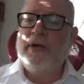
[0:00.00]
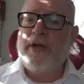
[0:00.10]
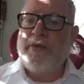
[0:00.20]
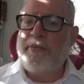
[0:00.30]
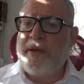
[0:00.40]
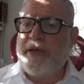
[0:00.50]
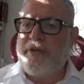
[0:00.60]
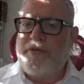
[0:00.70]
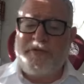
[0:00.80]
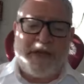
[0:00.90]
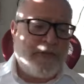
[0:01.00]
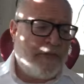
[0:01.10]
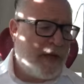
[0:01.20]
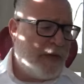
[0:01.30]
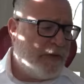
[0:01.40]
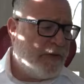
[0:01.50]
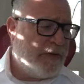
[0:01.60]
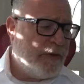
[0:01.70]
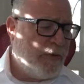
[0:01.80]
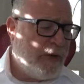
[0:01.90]
and make face
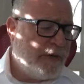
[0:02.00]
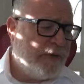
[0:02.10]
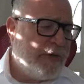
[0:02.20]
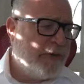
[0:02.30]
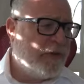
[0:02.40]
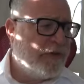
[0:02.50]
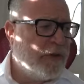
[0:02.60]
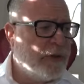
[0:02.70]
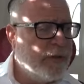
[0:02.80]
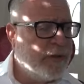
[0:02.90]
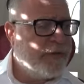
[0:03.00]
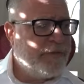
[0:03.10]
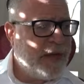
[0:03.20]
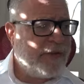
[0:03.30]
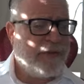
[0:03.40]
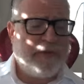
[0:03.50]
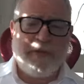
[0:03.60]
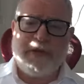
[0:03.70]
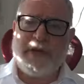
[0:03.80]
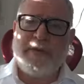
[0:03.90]
changes and all kinds of things just to look fancy
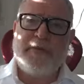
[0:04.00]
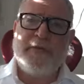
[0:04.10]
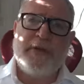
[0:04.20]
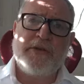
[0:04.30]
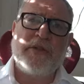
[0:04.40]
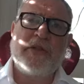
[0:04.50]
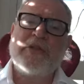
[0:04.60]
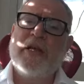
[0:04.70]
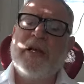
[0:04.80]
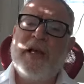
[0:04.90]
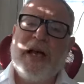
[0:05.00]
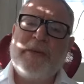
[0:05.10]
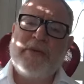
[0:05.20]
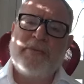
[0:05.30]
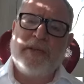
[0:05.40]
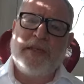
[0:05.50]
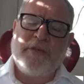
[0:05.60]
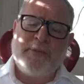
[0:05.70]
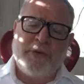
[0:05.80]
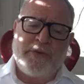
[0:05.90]
for these things. I mean, it's
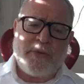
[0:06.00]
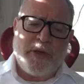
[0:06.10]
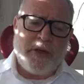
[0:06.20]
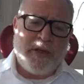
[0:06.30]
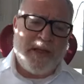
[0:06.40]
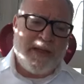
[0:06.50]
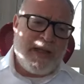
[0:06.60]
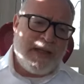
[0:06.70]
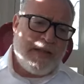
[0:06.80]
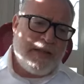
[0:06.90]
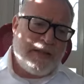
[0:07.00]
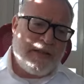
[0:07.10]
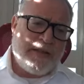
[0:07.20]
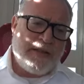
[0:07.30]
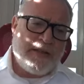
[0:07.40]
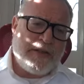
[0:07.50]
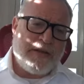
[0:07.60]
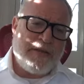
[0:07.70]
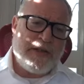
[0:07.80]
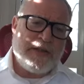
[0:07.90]
unbelievable what's going on, and that is
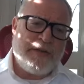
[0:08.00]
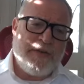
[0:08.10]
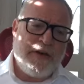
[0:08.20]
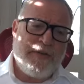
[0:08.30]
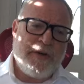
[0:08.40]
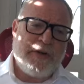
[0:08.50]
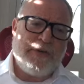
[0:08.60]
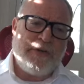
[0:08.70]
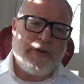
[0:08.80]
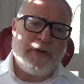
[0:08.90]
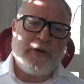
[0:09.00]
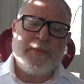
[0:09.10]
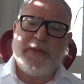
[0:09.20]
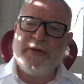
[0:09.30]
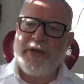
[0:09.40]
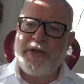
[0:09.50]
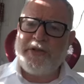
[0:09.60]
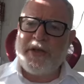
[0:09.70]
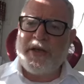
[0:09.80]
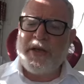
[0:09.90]
it's a very, very external,
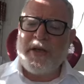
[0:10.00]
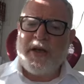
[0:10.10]
materialistic